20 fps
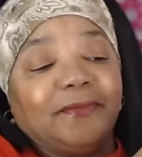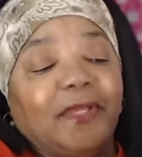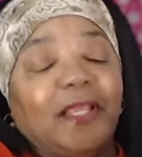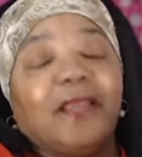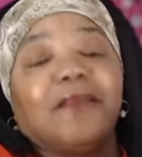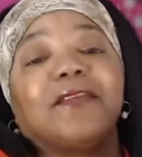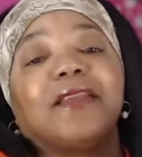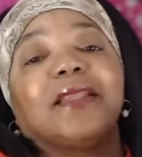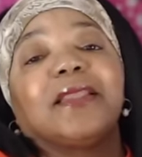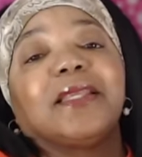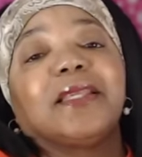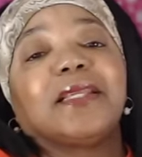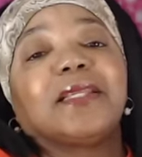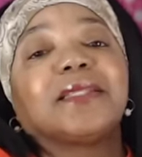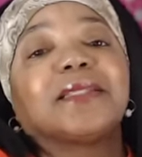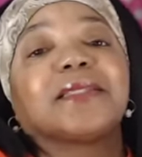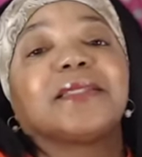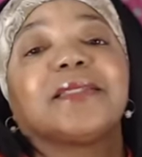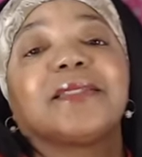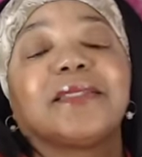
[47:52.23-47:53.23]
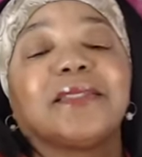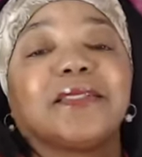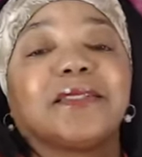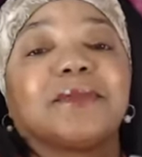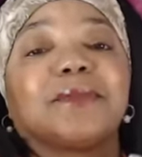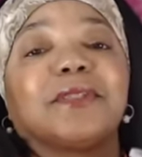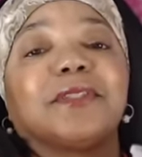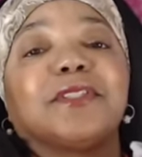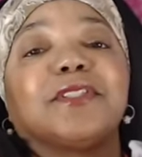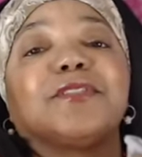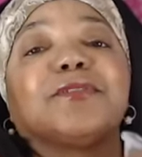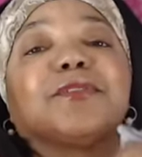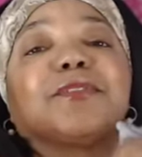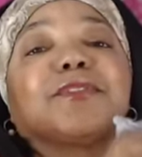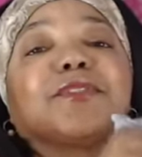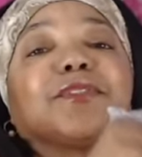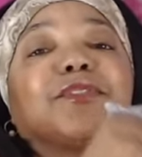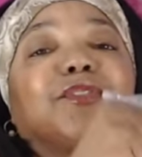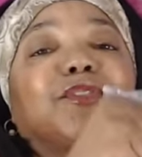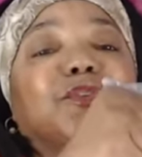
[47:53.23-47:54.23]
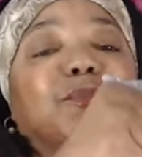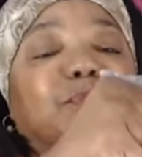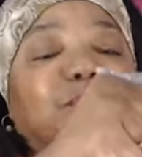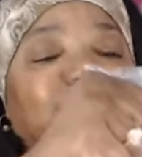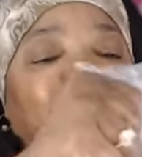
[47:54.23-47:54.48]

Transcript: Everything's a steal, but this was a super